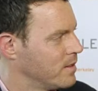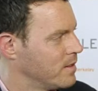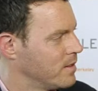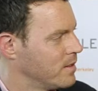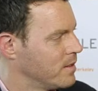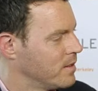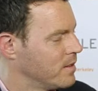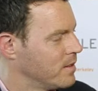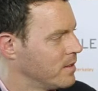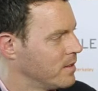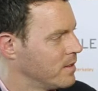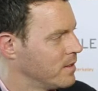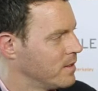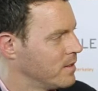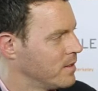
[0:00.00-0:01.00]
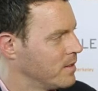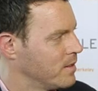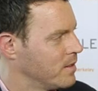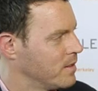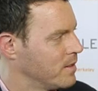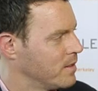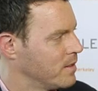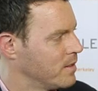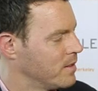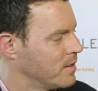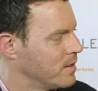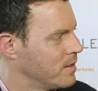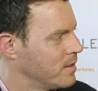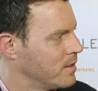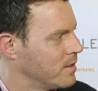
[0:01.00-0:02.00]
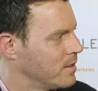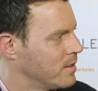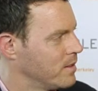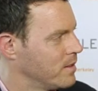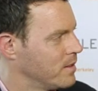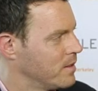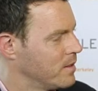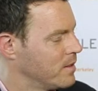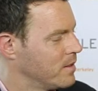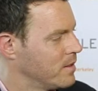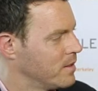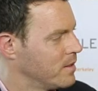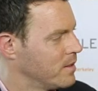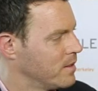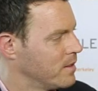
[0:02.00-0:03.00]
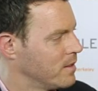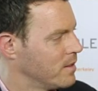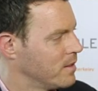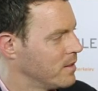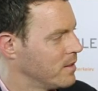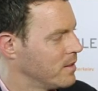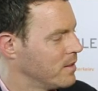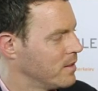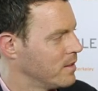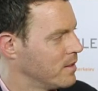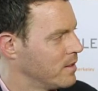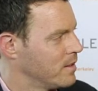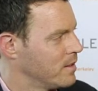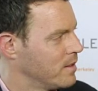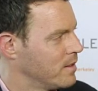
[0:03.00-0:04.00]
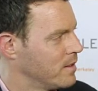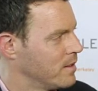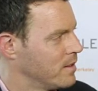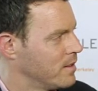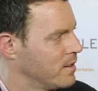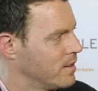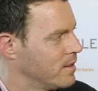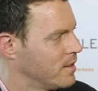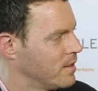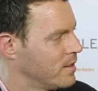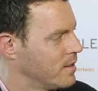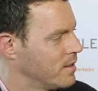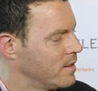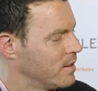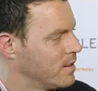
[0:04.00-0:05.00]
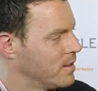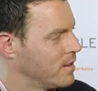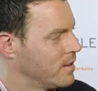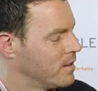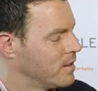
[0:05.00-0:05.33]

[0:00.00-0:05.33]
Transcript: The person shown says nothing.